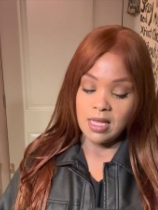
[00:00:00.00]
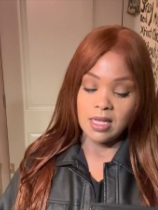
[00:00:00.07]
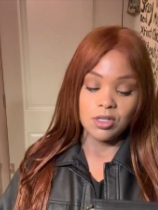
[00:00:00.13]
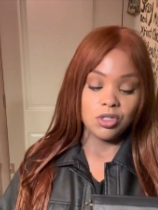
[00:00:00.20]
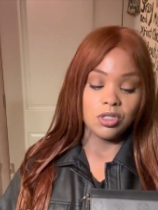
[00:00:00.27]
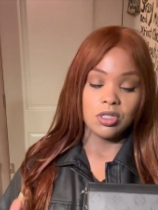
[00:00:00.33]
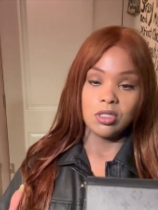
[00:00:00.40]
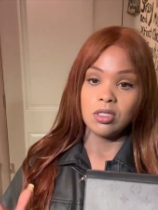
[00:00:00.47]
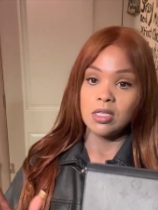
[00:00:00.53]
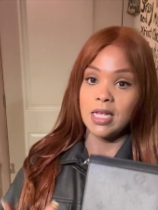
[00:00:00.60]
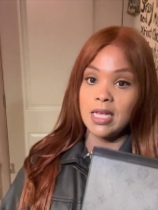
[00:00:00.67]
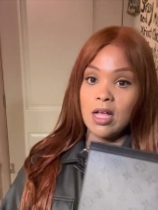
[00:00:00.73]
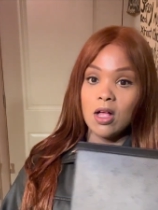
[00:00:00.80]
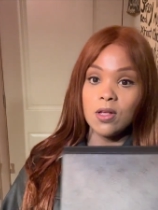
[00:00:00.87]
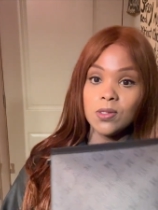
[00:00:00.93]
It's just, it
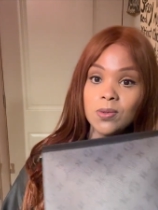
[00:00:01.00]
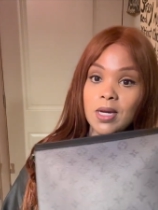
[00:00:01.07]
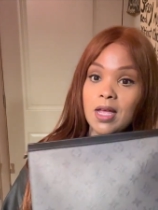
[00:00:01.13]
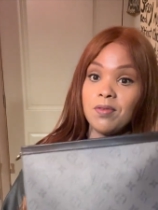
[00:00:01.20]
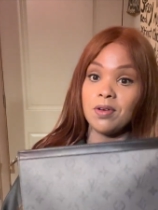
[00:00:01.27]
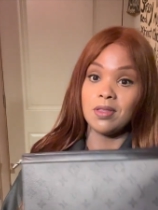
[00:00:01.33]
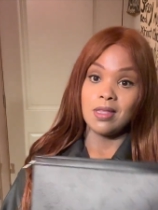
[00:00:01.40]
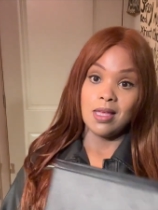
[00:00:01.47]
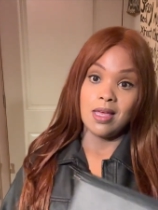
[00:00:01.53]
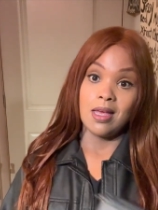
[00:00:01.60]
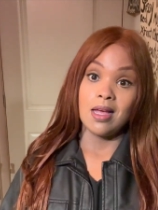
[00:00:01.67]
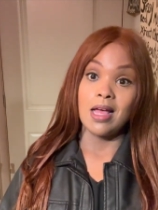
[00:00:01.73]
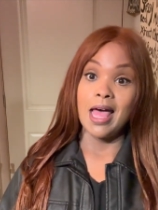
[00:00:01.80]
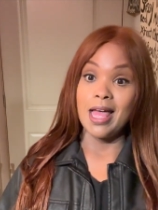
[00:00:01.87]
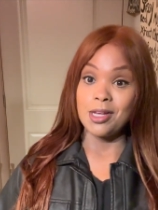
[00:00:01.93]
goes with
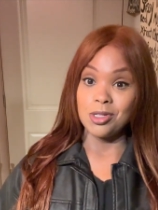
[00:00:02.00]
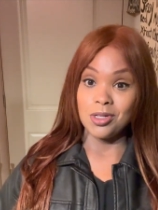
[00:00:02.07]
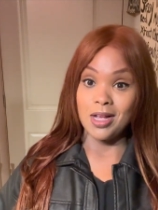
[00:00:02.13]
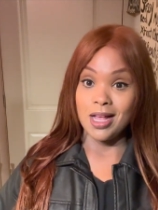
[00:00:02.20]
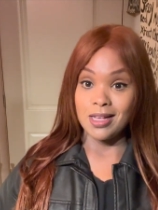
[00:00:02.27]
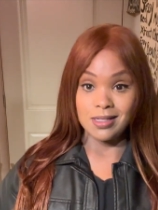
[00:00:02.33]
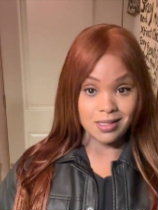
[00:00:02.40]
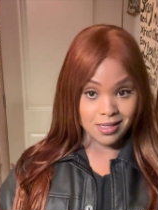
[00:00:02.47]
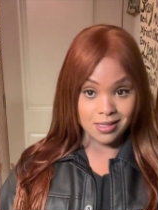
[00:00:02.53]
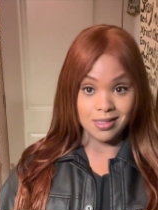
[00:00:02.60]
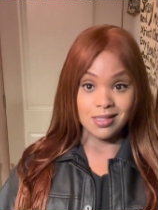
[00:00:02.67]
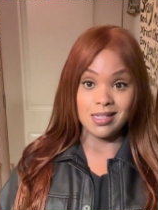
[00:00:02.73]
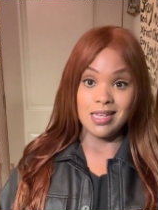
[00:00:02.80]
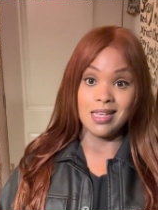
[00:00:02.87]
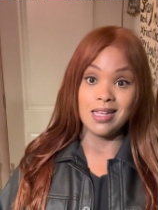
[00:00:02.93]
everything. As you guys can
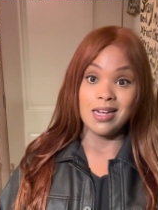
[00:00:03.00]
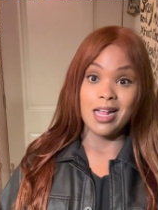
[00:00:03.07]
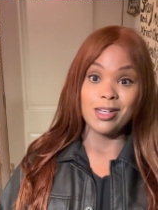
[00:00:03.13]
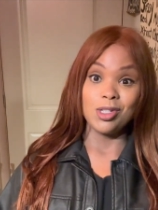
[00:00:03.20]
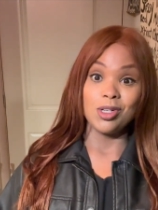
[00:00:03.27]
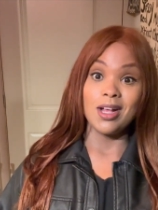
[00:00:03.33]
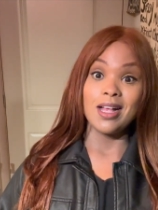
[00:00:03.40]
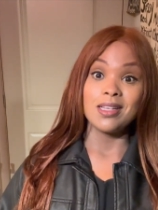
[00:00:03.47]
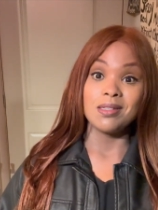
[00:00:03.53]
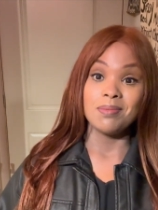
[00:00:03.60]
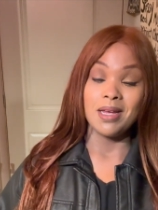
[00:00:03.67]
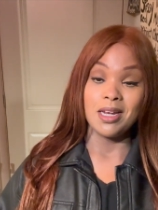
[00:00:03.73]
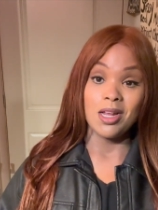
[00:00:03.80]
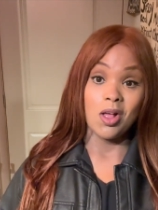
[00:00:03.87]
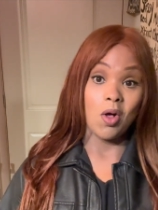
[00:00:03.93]
see, and as you guys
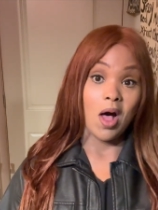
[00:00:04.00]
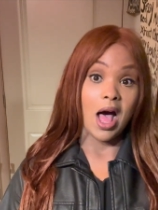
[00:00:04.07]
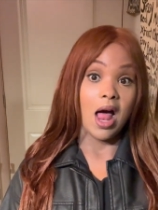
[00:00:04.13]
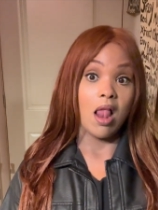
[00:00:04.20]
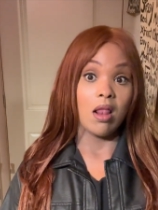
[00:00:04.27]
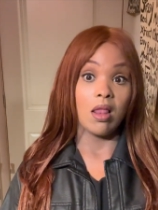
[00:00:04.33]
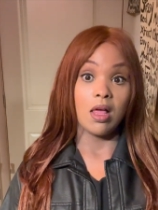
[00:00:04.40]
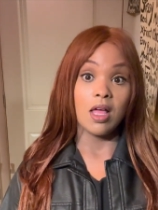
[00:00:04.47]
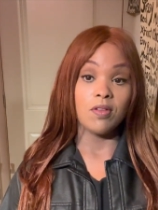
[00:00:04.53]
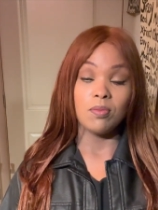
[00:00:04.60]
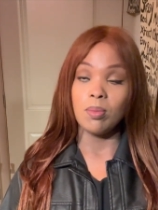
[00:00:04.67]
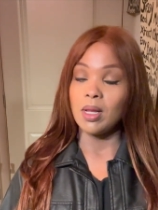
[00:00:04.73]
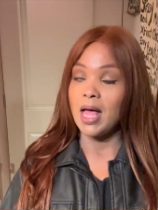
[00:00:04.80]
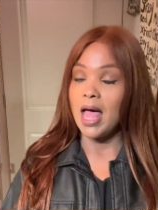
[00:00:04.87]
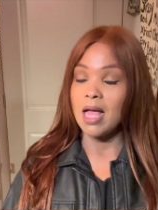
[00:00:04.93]
may know, I love
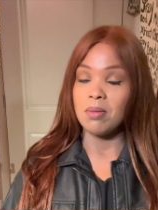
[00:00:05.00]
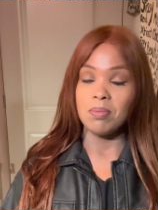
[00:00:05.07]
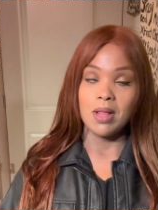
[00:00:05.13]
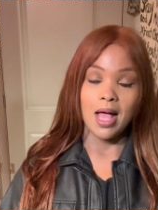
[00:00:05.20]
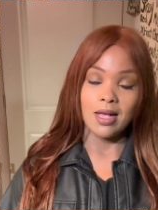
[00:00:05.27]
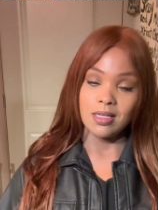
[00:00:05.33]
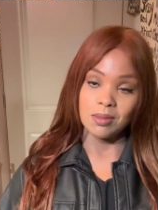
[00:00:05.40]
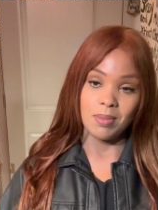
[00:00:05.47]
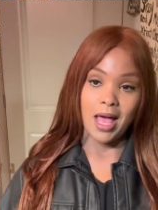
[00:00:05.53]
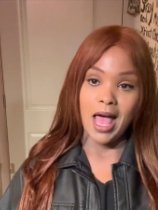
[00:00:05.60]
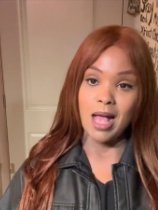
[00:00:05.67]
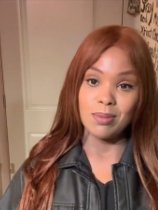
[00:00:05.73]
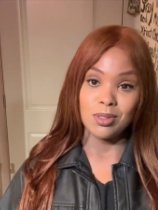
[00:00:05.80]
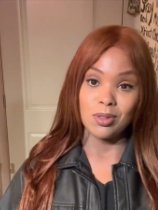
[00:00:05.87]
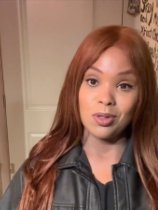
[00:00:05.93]
black. Black is my
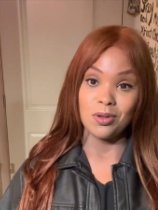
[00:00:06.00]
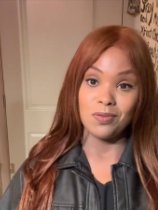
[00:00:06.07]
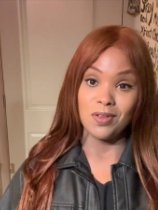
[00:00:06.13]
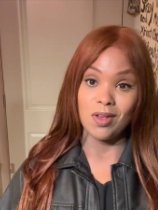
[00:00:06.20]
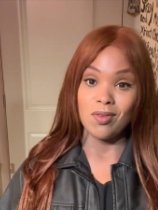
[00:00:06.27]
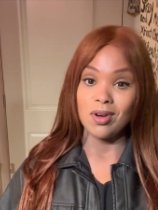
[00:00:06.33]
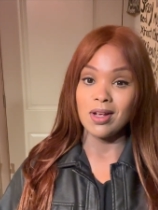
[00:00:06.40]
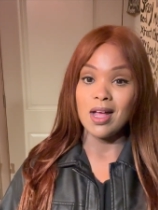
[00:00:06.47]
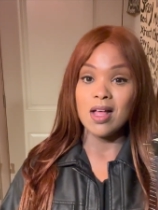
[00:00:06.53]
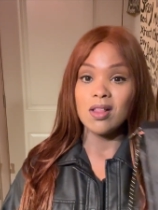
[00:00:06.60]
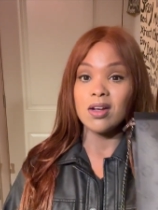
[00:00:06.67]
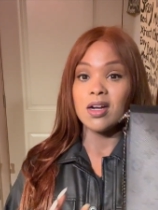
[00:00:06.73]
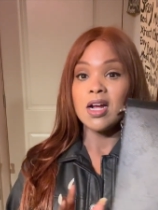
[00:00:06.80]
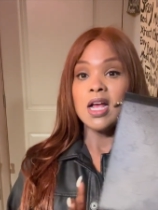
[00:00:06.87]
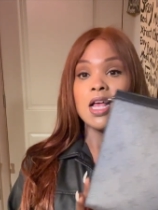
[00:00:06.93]
absolute favorite
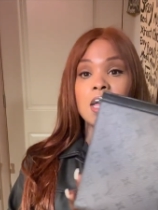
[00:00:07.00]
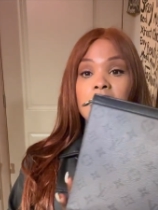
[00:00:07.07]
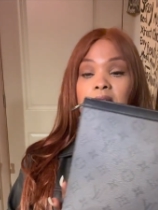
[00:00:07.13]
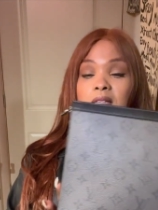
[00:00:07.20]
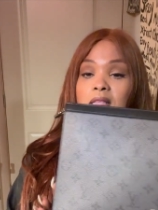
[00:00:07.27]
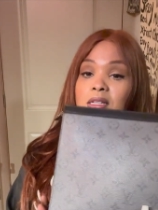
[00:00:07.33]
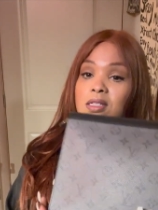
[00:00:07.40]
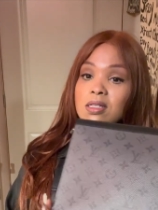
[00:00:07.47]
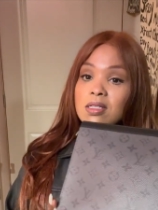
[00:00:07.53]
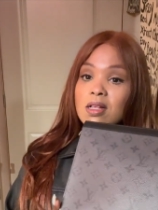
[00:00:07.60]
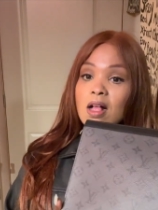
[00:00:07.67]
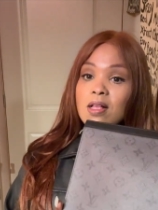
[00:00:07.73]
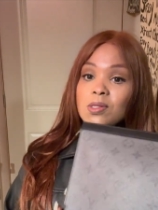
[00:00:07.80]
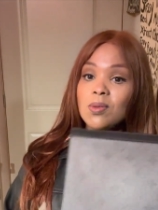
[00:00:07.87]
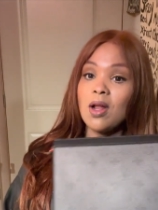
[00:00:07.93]
color. So this just
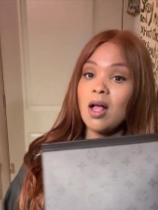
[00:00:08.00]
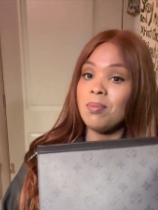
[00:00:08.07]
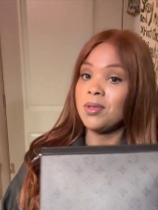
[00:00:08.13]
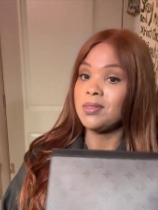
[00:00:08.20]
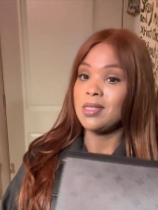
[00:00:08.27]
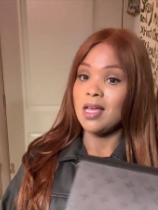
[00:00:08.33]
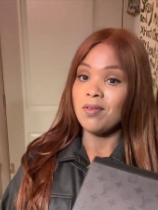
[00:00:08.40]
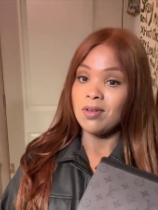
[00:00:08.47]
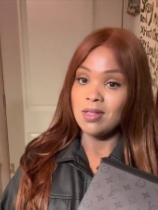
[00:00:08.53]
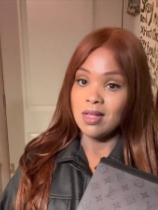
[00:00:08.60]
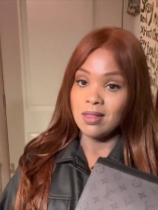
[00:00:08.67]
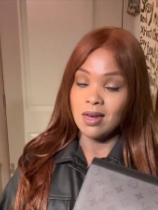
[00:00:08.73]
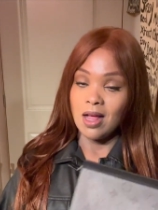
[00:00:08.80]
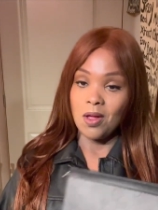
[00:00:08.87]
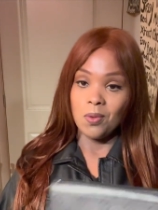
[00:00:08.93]
goes with almost everything
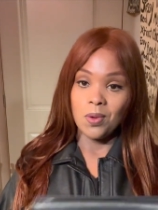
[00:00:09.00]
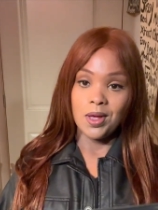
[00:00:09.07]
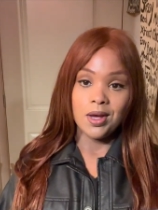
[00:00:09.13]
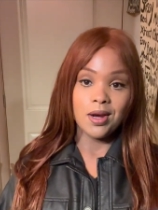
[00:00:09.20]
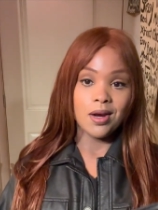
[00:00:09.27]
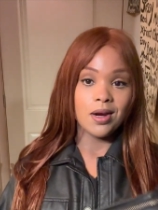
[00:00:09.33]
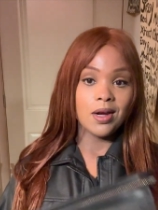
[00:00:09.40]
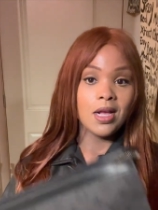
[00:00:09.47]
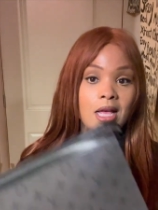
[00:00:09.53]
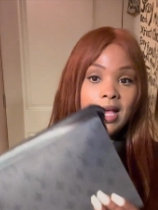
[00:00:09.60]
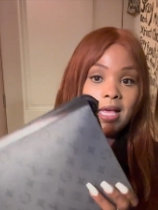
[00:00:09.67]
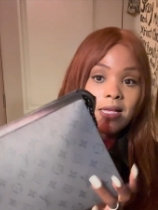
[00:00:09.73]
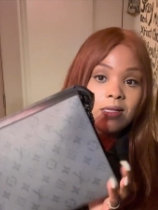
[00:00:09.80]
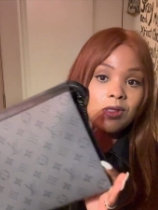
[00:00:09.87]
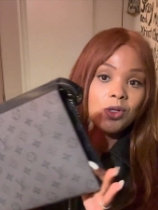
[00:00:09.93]
that I wear.
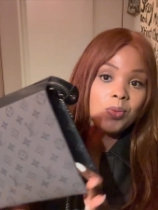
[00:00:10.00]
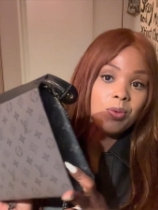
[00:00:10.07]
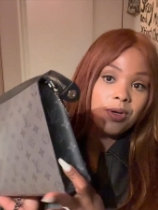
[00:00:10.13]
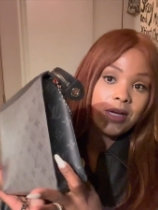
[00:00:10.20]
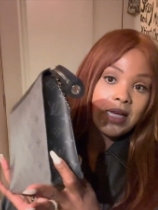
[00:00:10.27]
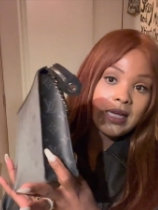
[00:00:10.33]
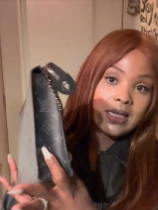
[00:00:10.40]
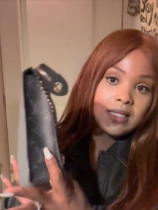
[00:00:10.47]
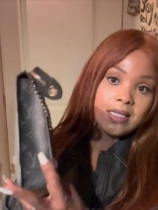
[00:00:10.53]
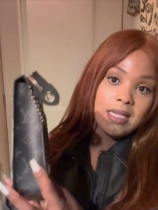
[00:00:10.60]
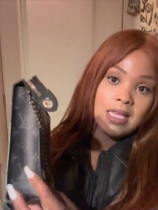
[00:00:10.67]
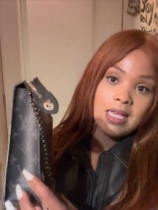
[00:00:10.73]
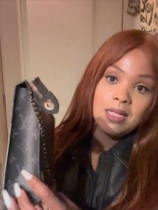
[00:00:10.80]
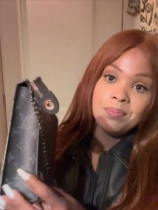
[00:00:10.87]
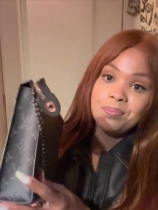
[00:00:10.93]
It's super
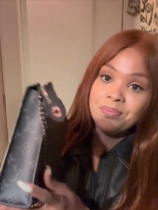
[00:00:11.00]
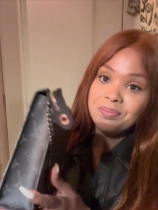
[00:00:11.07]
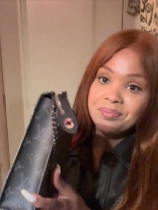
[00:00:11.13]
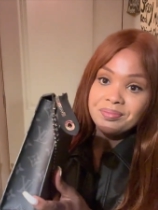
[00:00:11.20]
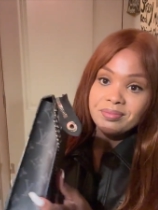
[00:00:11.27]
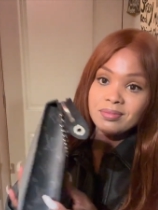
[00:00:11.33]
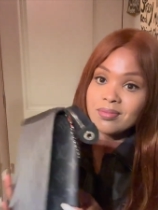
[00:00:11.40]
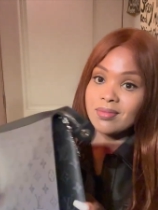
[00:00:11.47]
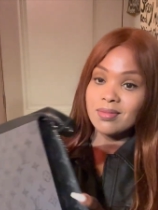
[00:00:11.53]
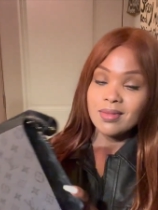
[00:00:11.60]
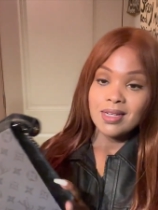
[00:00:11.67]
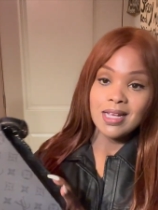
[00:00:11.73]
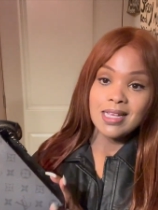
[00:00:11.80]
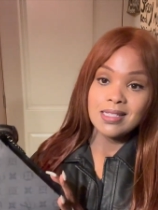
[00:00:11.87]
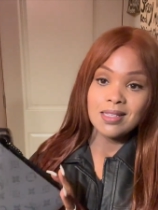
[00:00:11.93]
easy.
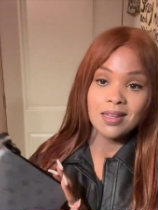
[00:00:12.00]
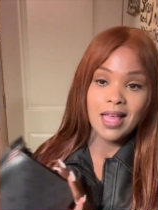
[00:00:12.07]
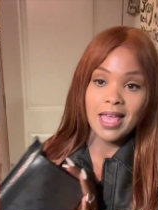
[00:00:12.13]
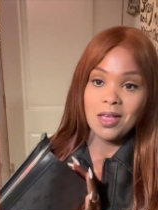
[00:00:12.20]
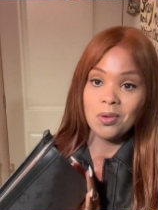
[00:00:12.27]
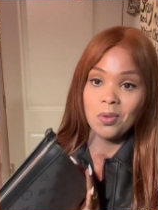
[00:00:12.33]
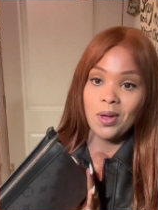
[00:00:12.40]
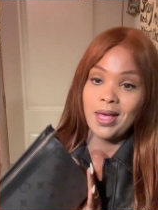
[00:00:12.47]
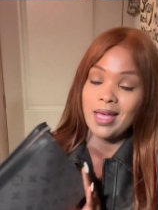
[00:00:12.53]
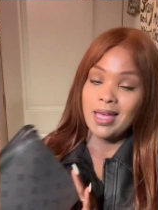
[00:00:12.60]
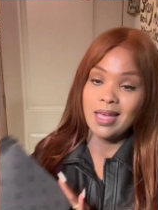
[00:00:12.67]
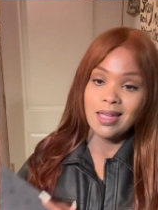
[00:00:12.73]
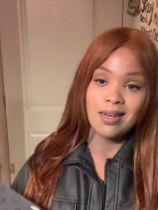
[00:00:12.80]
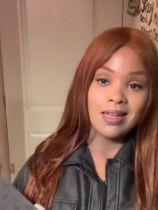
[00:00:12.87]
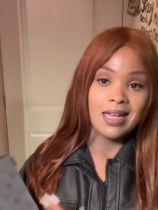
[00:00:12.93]
It's
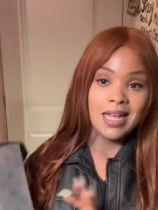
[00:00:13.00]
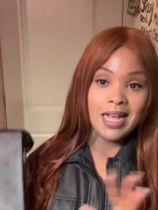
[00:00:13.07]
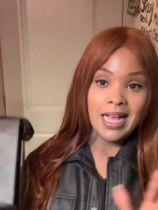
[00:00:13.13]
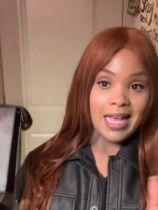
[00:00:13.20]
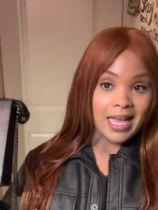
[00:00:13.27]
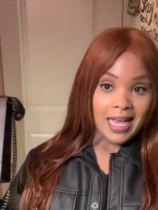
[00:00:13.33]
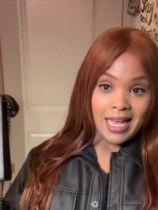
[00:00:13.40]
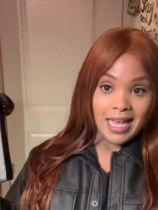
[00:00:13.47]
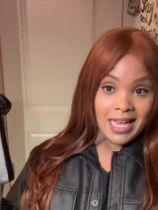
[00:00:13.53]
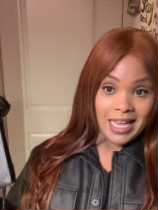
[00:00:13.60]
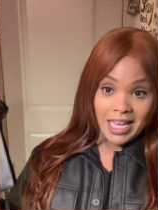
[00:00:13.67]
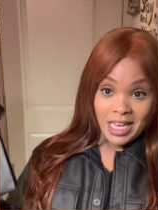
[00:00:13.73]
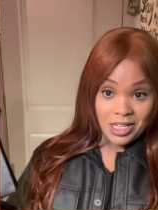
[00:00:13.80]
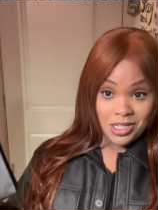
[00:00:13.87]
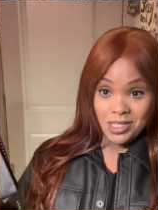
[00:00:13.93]
lightweight.
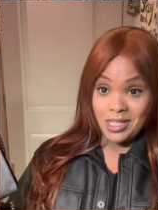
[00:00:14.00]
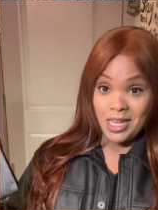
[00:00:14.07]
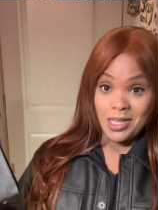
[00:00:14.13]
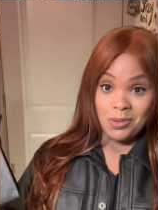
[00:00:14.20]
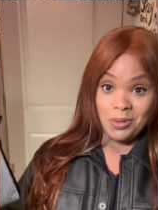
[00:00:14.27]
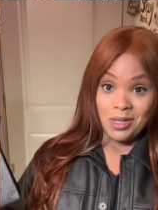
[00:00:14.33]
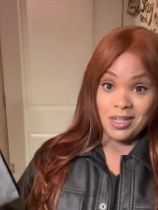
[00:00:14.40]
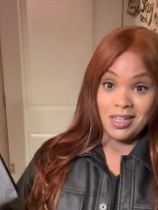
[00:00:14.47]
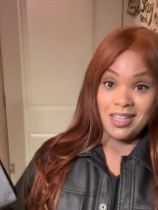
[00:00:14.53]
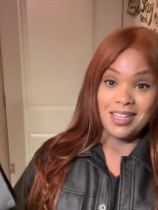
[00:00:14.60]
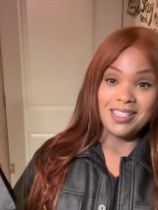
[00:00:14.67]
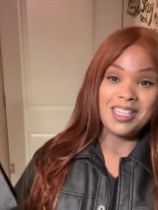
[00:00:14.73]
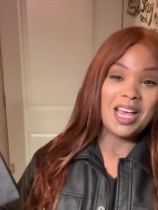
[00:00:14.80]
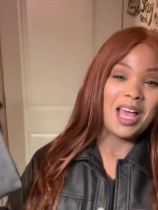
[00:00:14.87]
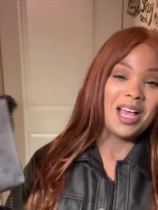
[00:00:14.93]
It just is what it
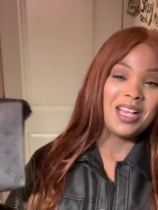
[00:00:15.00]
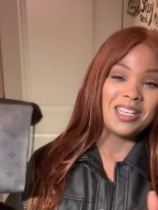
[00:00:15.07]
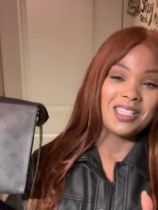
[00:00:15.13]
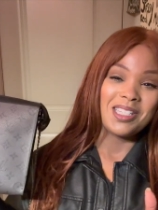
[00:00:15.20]
is.